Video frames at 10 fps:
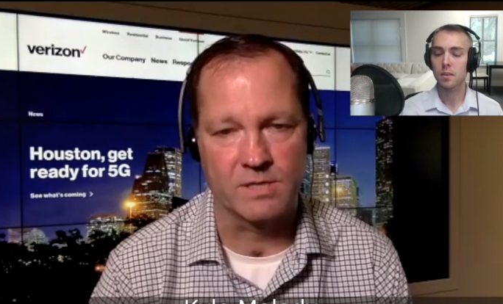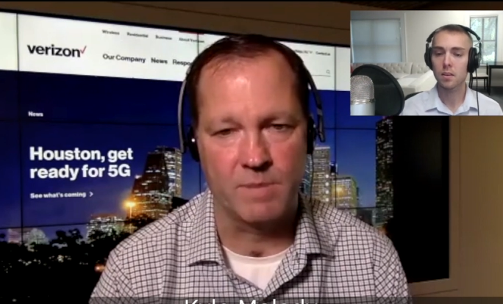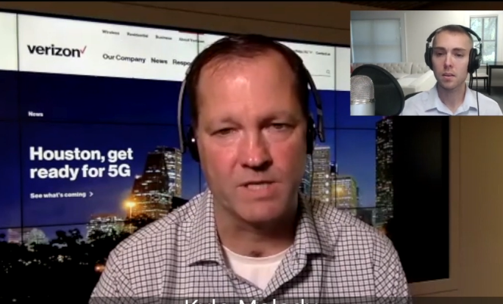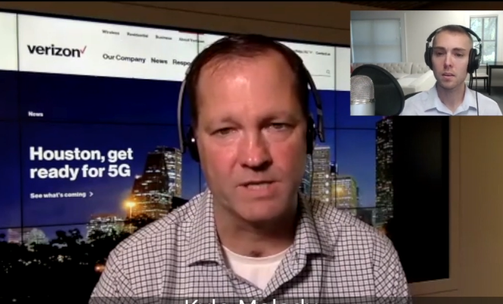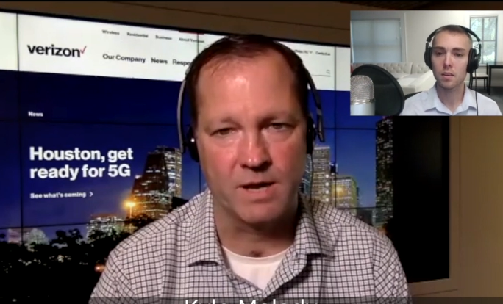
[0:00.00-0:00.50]
Speaker 1: is
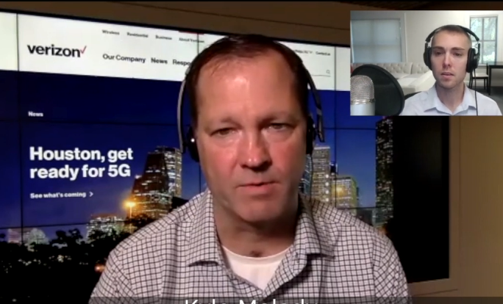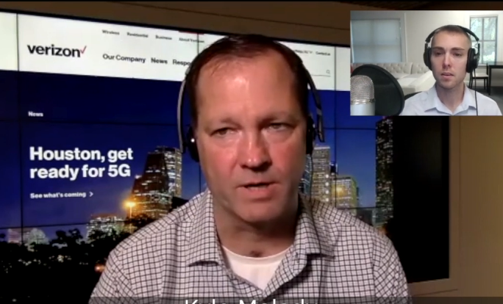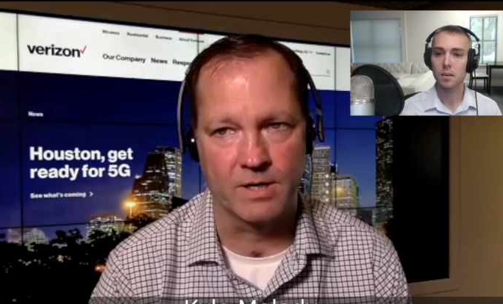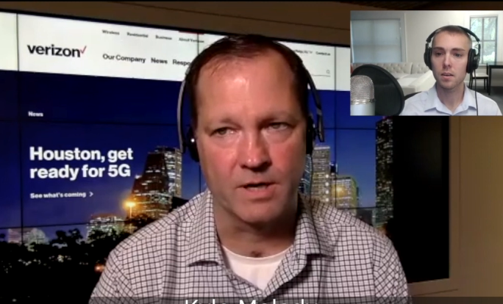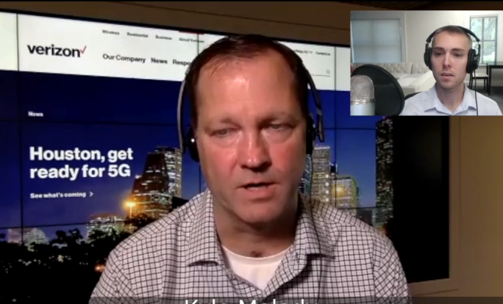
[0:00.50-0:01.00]
the best
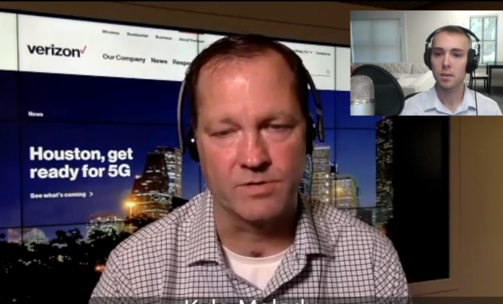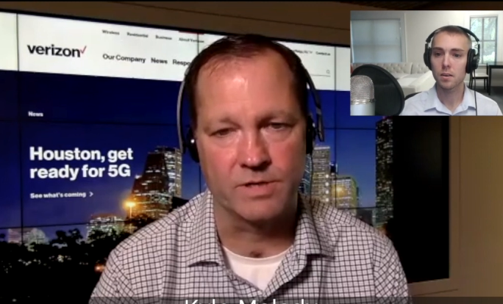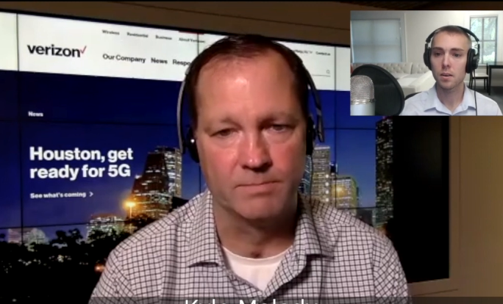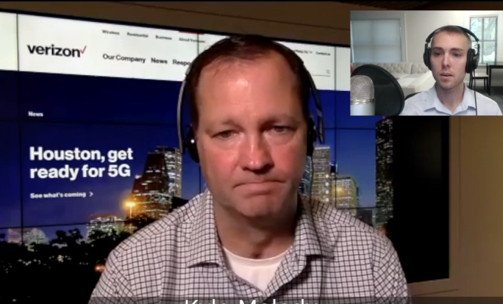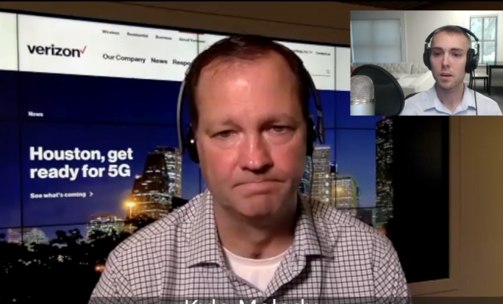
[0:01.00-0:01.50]
network in the
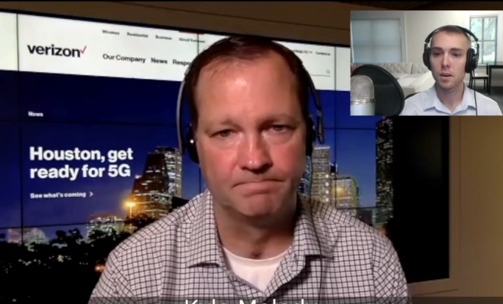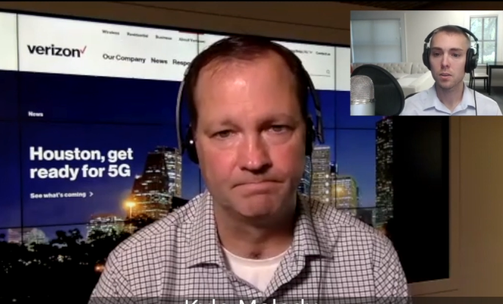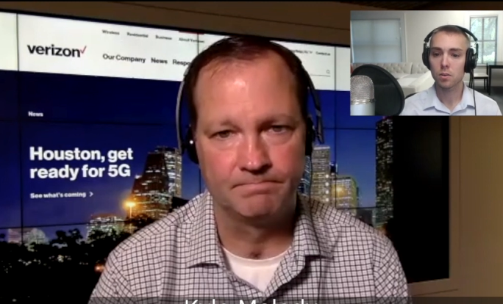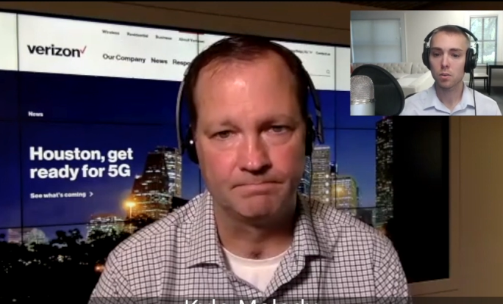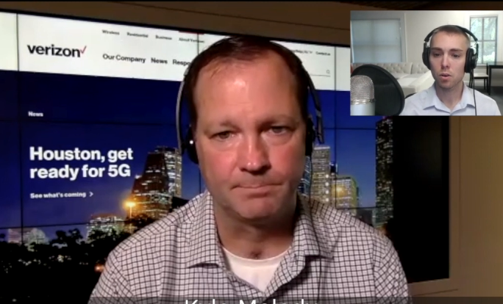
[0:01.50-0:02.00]
country.
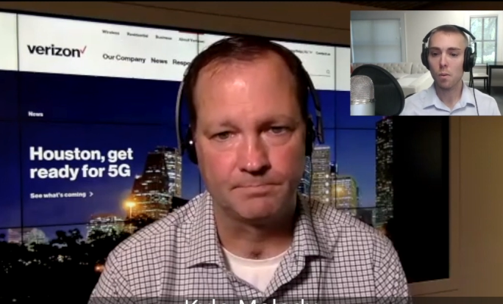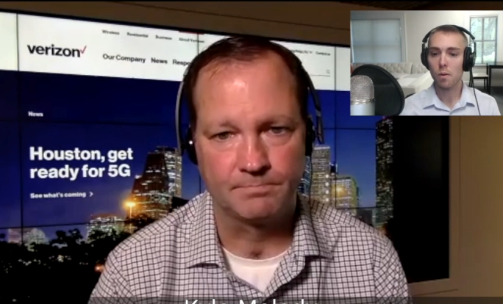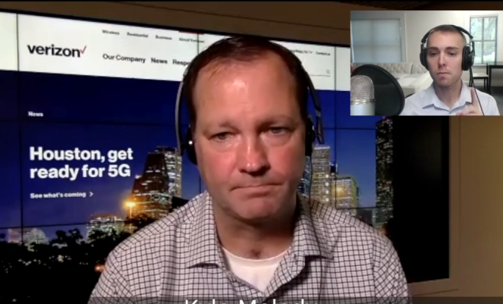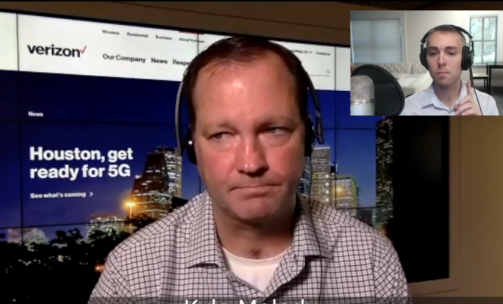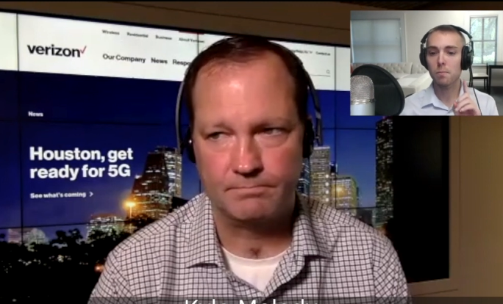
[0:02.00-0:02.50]
So
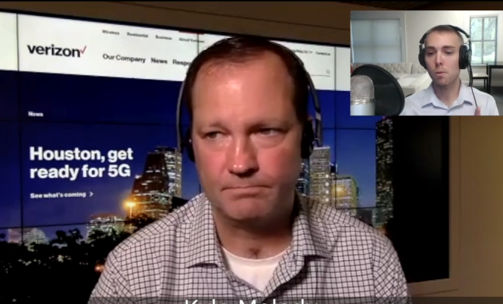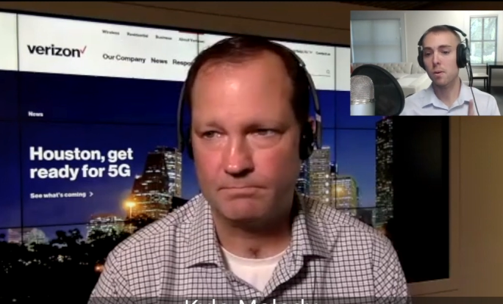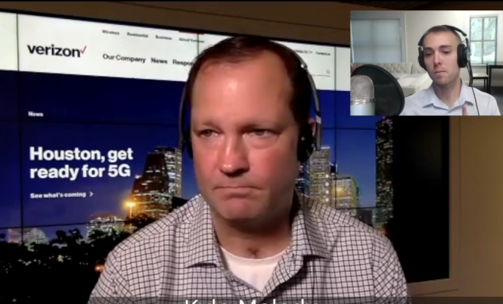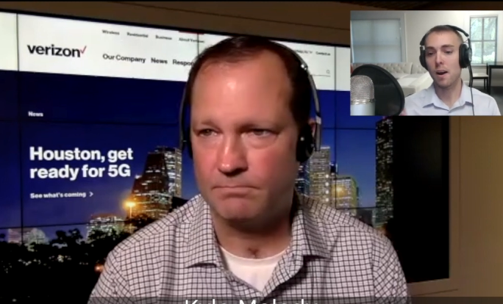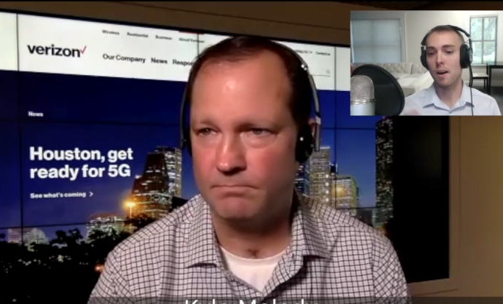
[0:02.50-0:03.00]
going from
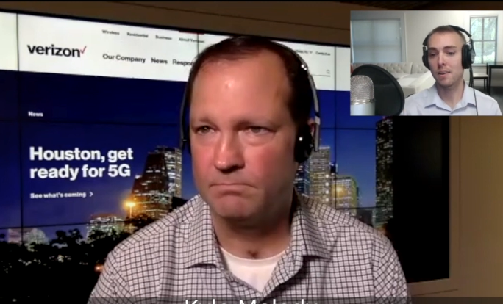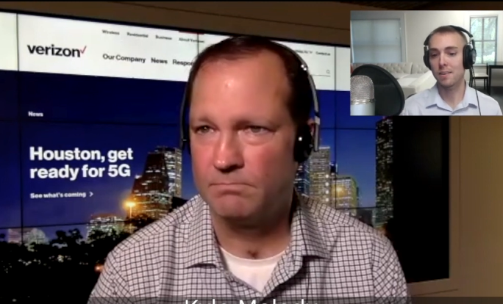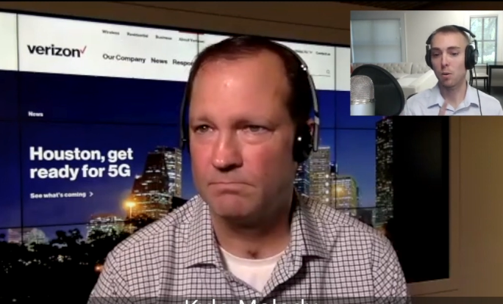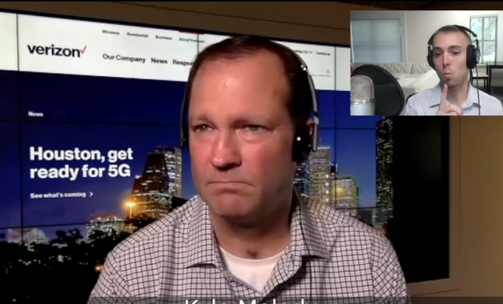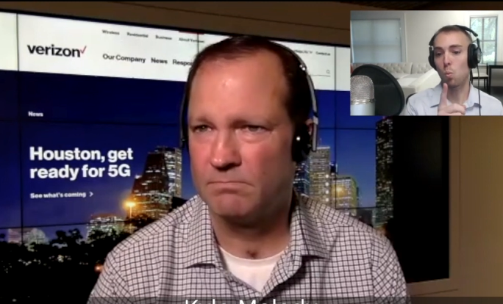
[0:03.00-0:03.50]
four to five,
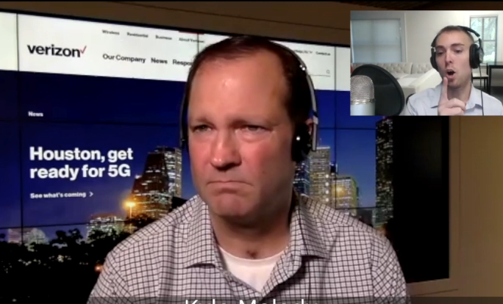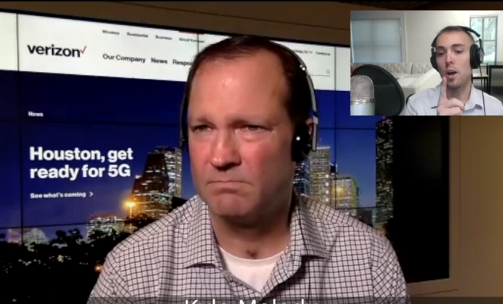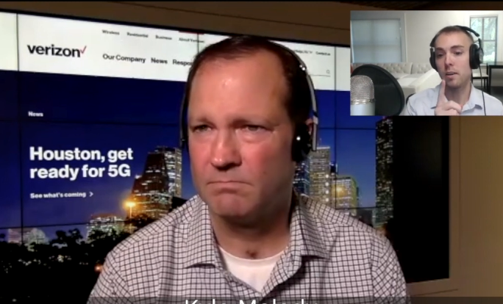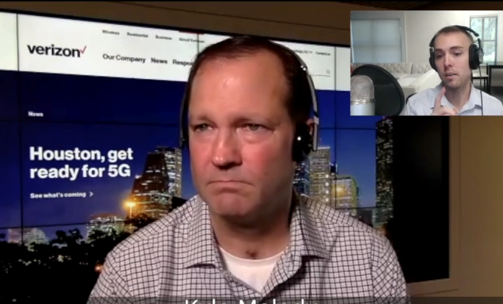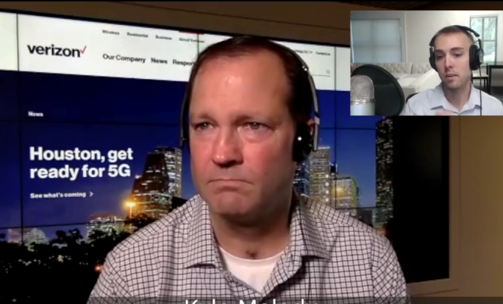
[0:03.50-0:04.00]
that's
Speaker 2: like
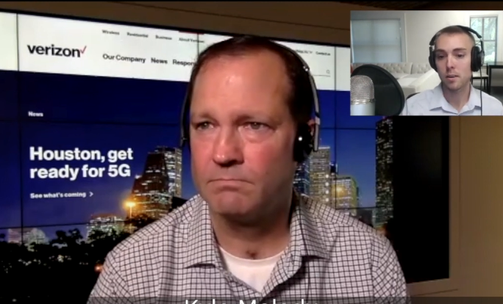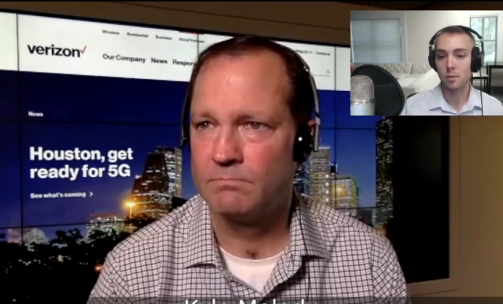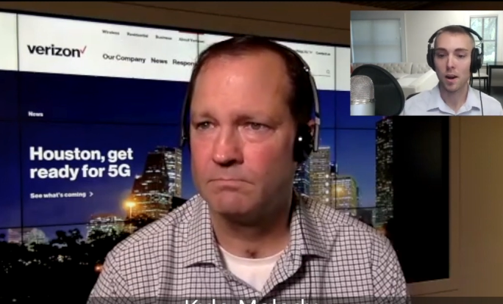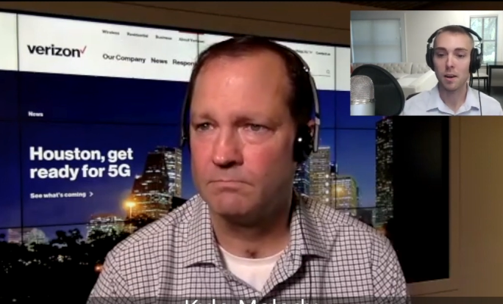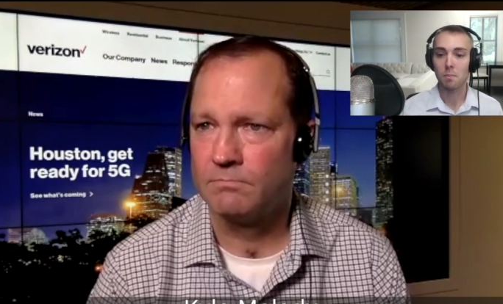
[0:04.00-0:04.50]
one,
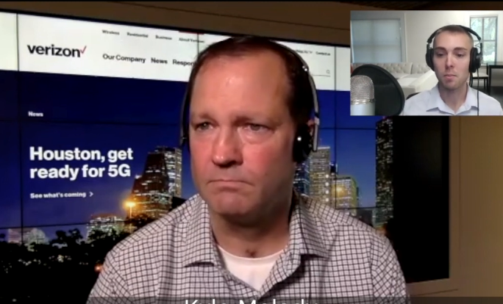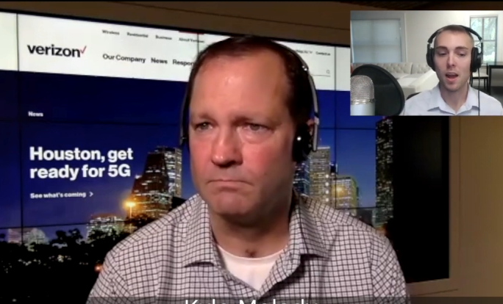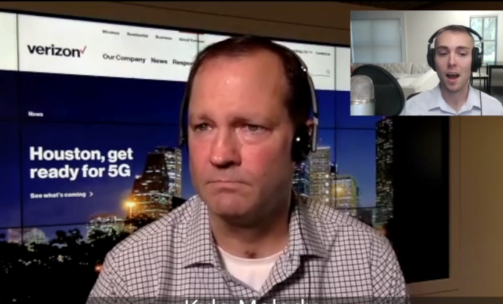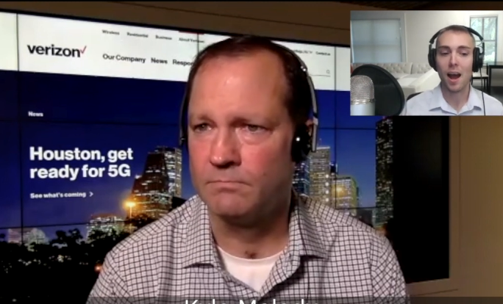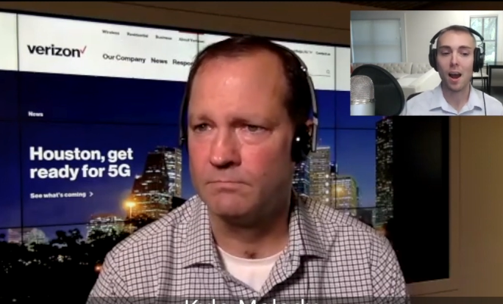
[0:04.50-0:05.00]
right?
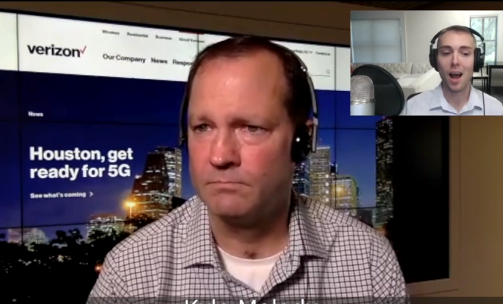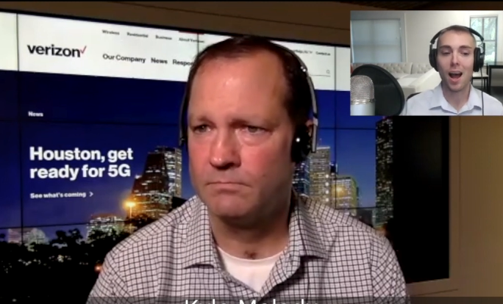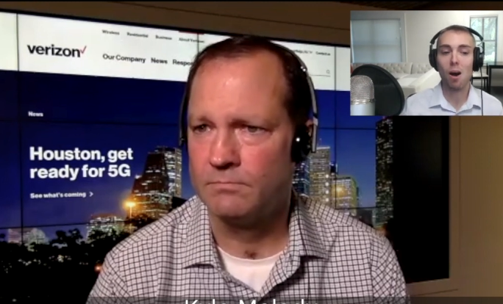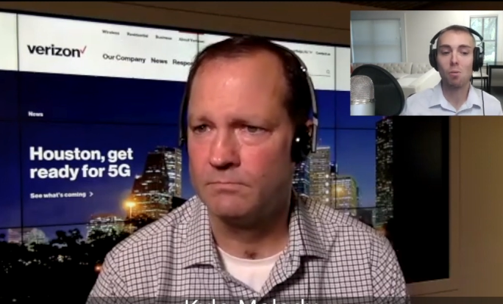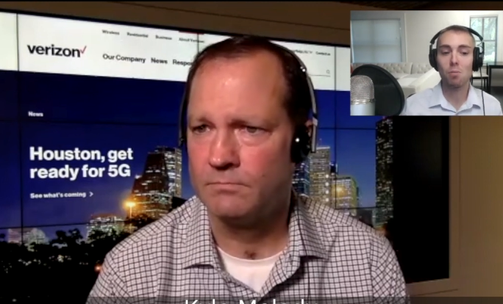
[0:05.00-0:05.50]
Mm-hmm. But how,
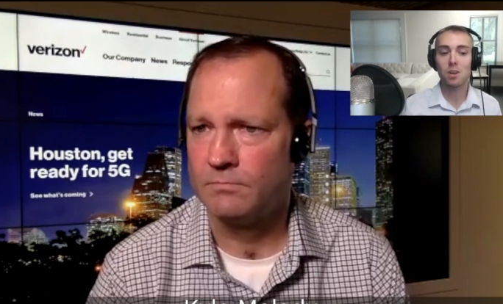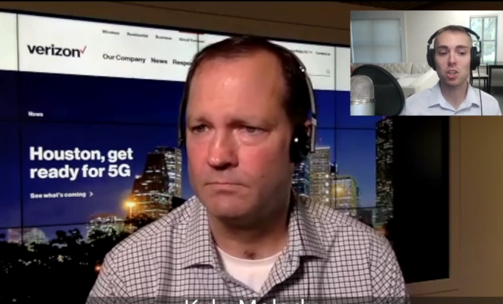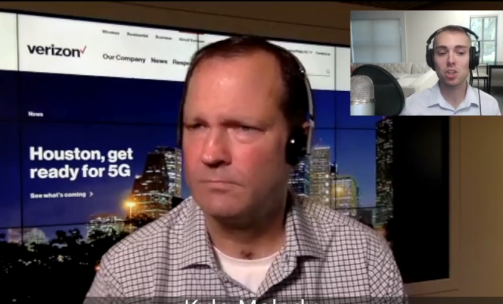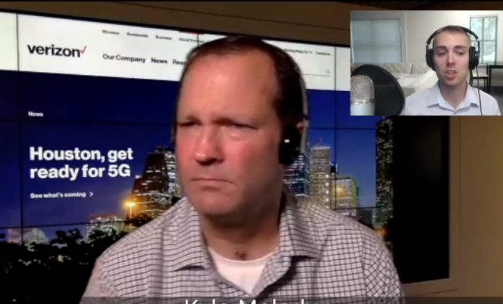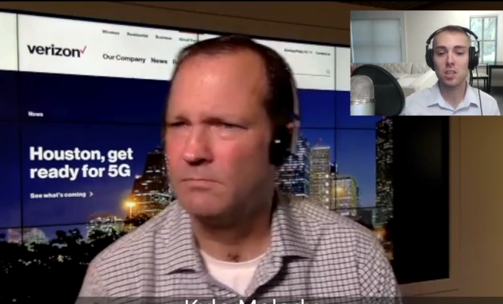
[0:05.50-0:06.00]
how
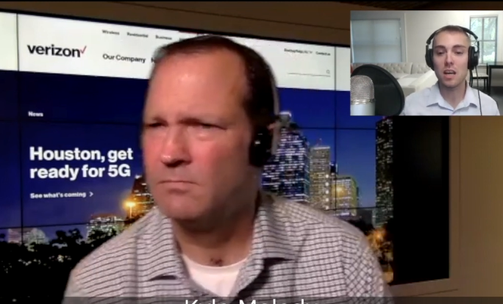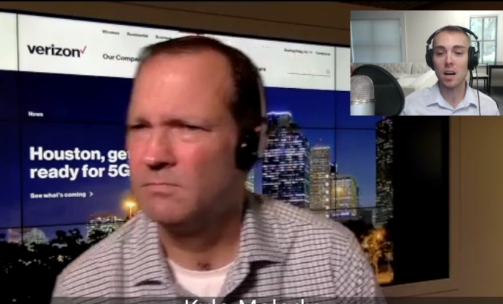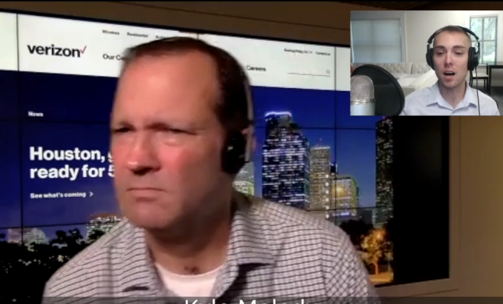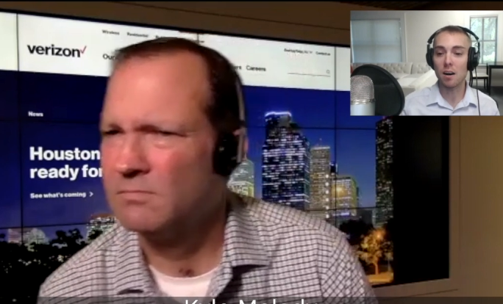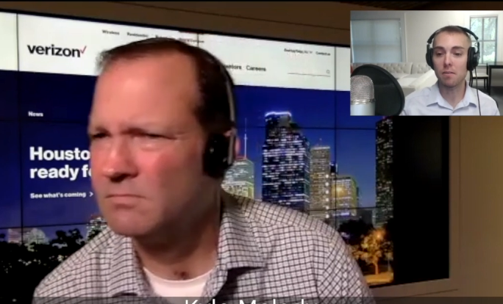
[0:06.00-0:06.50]
much
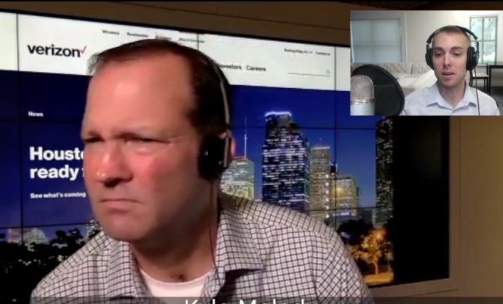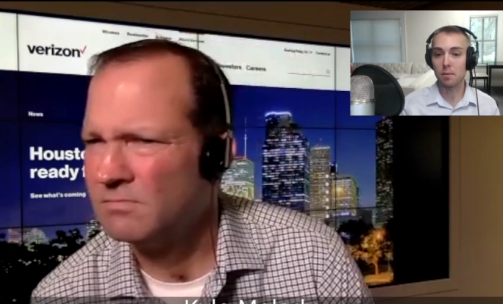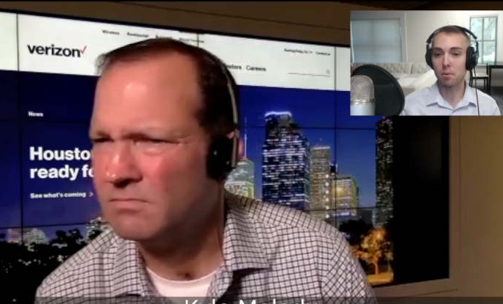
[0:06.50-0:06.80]
of